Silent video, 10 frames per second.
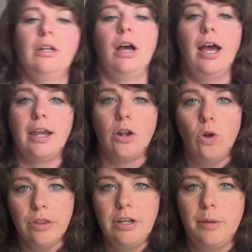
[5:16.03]
I got
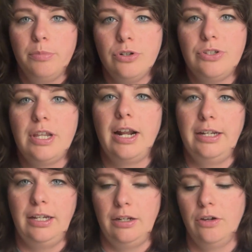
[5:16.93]
all the numbers that I
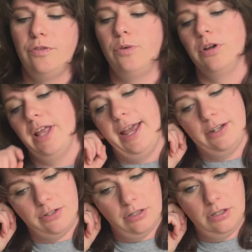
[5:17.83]
need for
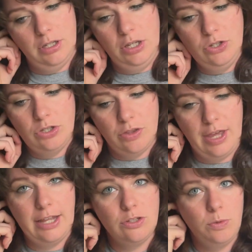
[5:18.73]
that. So
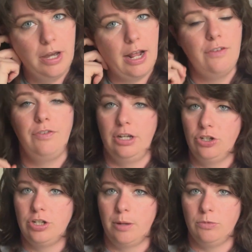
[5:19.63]
that's what I
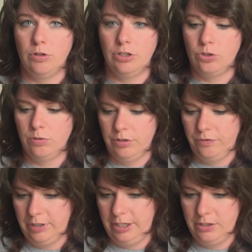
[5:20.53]
finished up during Tour de
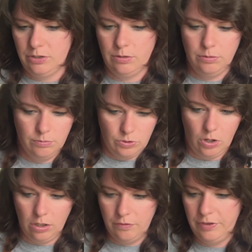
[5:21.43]
Fleece. Was
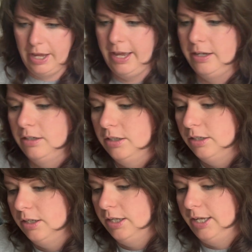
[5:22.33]
all of that
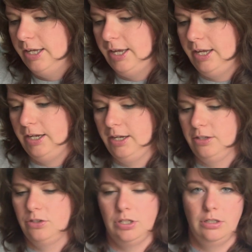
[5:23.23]

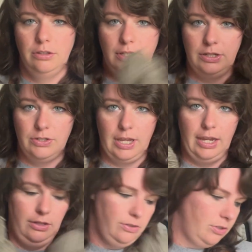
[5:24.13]
and these
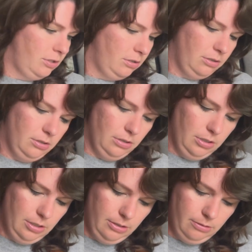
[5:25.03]
skeins.
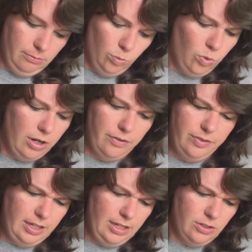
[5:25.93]
One
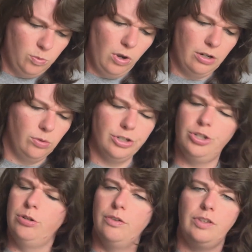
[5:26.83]
or
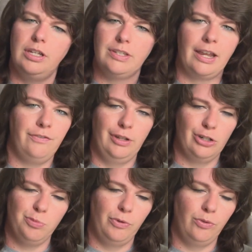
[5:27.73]
two of these I
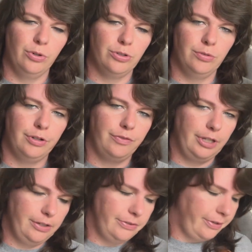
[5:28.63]
finished before Tour de
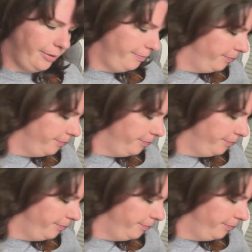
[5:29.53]
Fleece. So